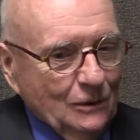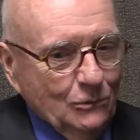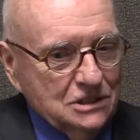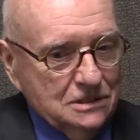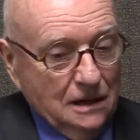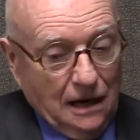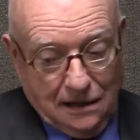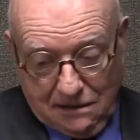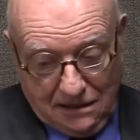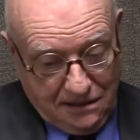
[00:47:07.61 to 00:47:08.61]
which
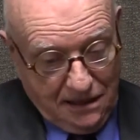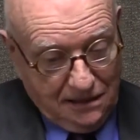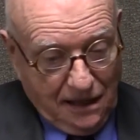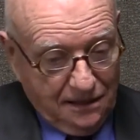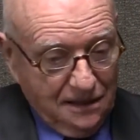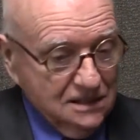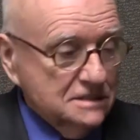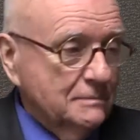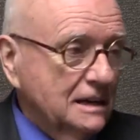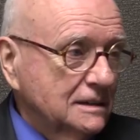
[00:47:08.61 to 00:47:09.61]
I think it's
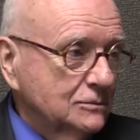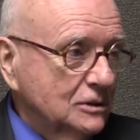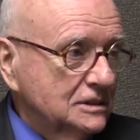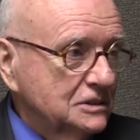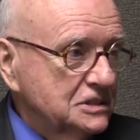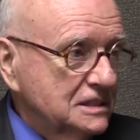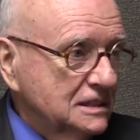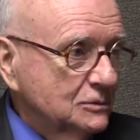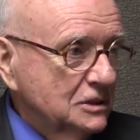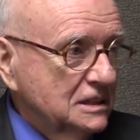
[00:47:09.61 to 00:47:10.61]
a matter of whether it's
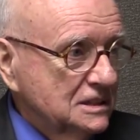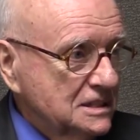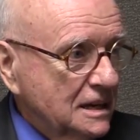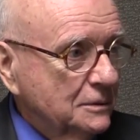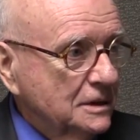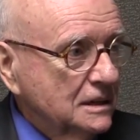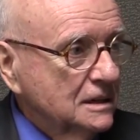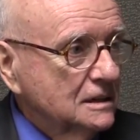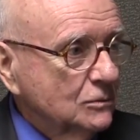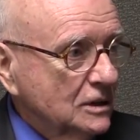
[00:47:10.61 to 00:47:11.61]
done with
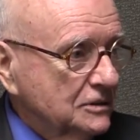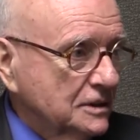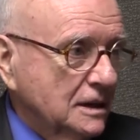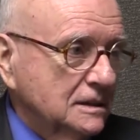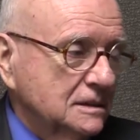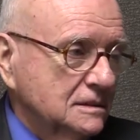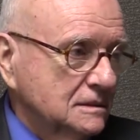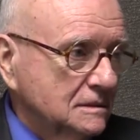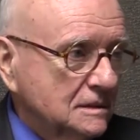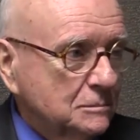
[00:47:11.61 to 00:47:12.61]
integrity and whether or not
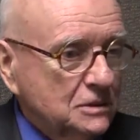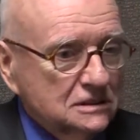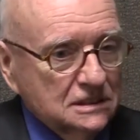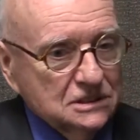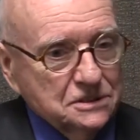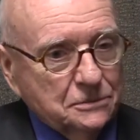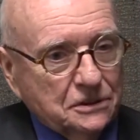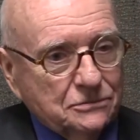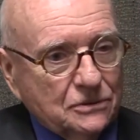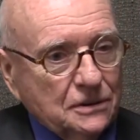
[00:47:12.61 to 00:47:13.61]
the buildings you're
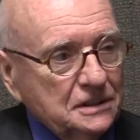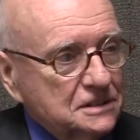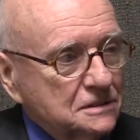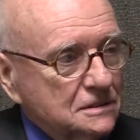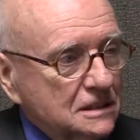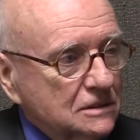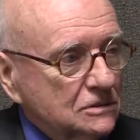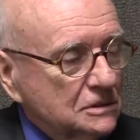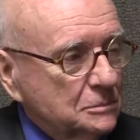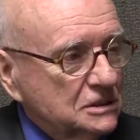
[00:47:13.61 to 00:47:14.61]
referring to, the
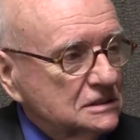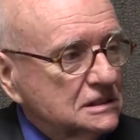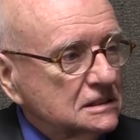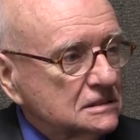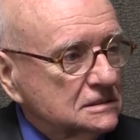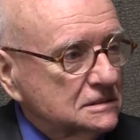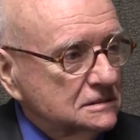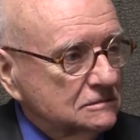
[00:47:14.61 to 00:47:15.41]
older buildings,